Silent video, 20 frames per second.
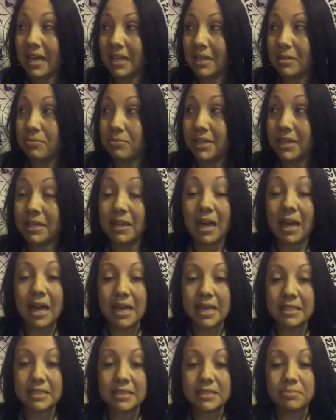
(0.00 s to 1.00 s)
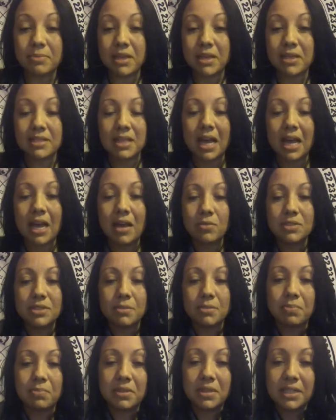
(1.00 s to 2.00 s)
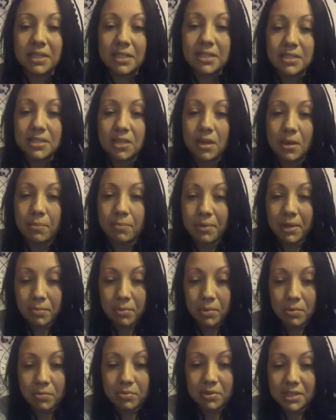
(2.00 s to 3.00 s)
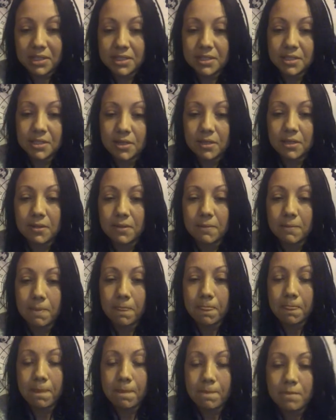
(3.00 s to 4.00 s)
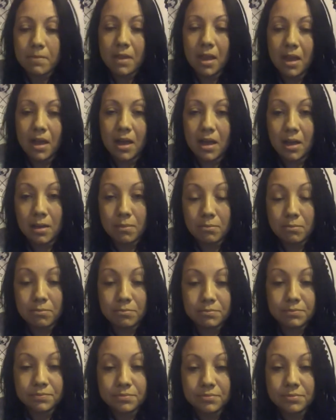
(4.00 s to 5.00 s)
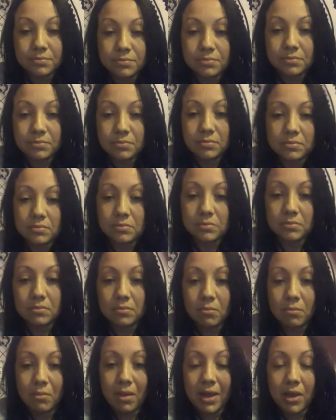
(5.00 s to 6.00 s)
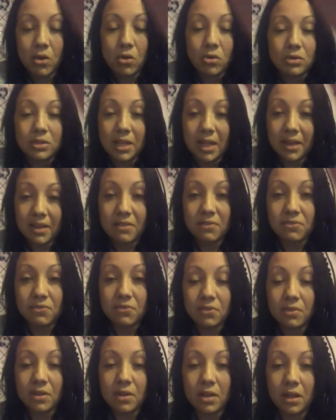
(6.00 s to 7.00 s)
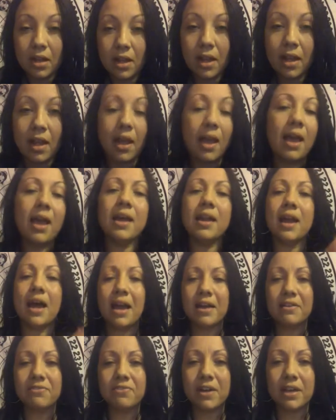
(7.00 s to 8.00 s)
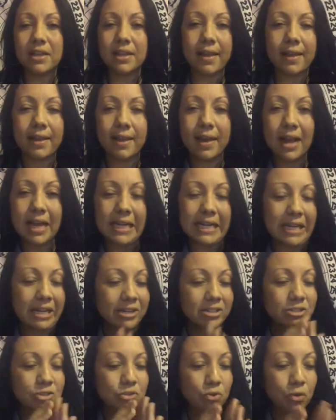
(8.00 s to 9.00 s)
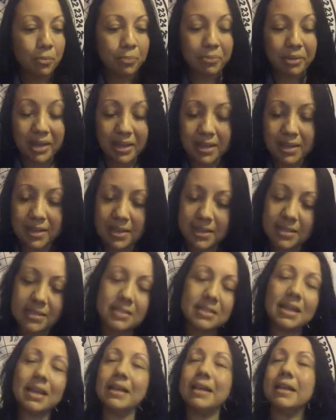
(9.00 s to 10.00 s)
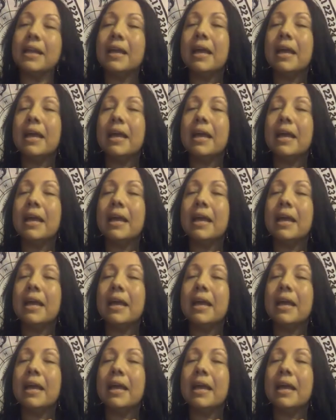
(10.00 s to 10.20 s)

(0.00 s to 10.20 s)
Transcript: can be, guys, because I was a people pleaser my whole life. And I felt like I needed to appease and